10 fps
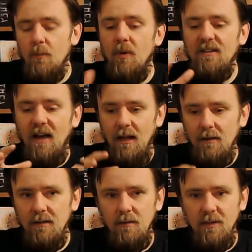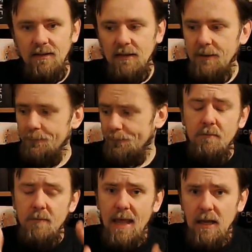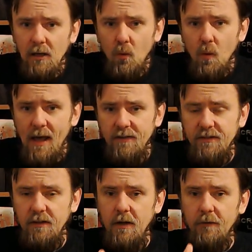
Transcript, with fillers: but ultimately the main quest